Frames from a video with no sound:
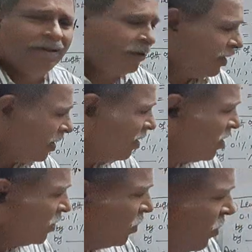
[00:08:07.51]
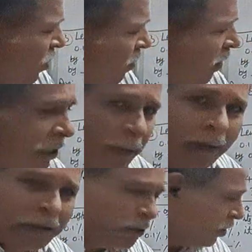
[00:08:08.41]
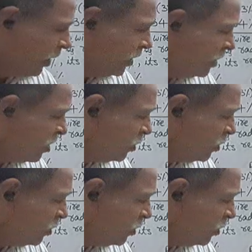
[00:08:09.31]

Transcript: Okay, so principle number 2 it is.